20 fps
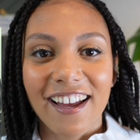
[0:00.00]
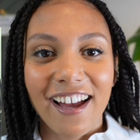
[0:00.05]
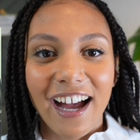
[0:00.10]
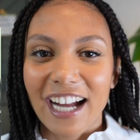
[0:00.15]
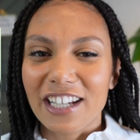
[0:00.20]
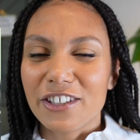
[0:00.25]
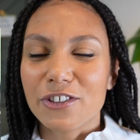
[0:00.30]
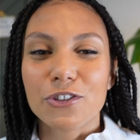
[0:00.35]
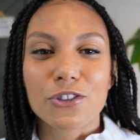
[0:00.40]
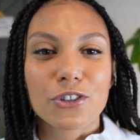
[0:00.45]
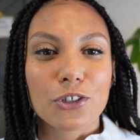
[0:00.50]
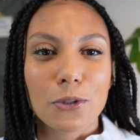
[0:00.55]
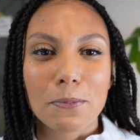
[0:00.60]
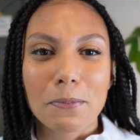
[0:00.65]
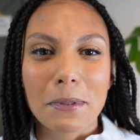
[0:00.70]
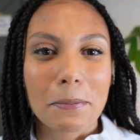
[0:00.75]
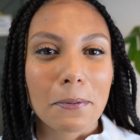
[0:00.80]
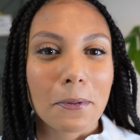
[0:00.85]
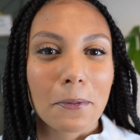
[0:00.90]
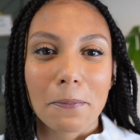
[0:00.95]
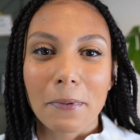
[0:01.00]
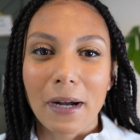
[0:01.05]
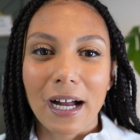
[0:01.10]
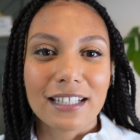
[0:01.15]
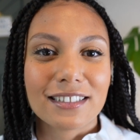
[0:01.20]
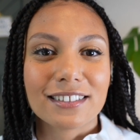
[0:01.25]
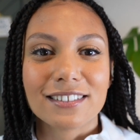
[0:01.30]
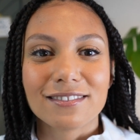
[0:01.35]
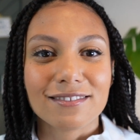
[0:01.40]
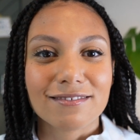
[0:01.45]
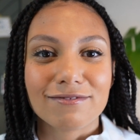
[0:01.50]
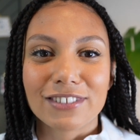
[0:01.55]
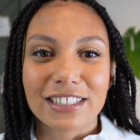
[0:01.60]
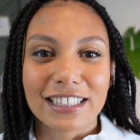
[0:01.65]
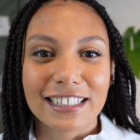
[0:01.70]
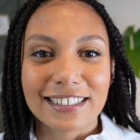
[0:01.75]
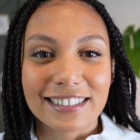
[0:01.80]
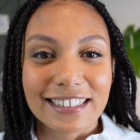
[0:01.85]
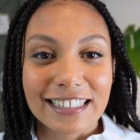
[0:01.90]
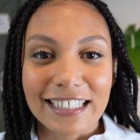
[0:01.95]
I knew two people, but I didn't
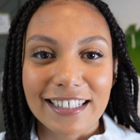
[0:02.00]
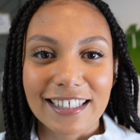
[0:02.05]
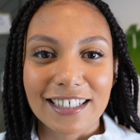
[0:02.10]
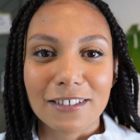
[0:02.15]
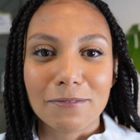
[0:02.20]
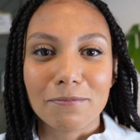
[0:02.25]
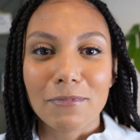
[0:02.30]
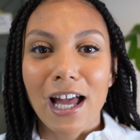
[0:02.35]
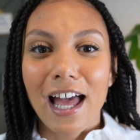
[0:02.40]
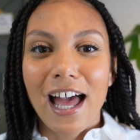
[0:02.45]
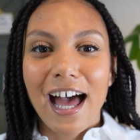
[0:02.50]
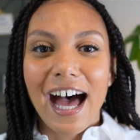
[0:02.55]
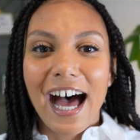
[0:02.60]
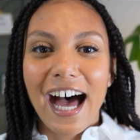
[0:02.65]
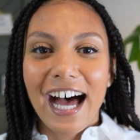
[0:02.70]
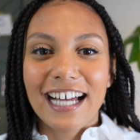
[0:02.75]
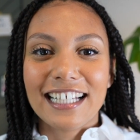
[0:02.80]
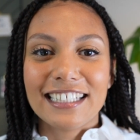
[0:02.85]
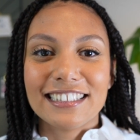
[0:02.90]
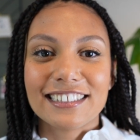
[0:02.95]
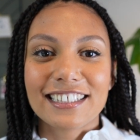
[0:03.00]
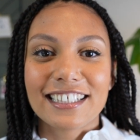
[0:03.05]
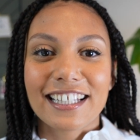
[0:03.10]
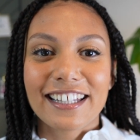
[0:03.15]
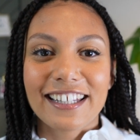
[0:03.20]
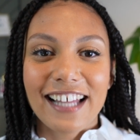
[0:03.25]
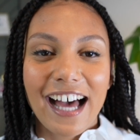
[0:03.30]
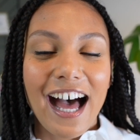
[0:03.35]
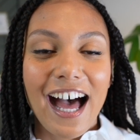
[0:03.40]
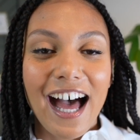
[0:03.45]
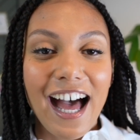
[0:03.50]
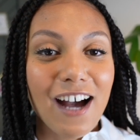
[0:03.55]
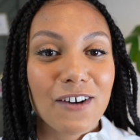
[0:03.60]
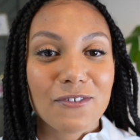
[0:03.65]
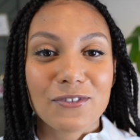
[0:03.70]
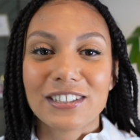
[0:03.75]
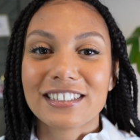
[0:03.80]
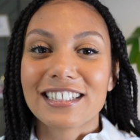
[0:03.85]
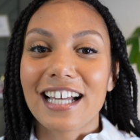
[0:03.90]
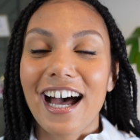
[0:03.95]
really see them. And that
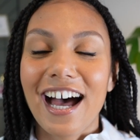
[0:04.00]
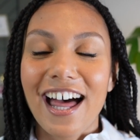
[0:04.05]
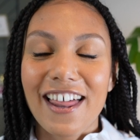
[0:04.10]
was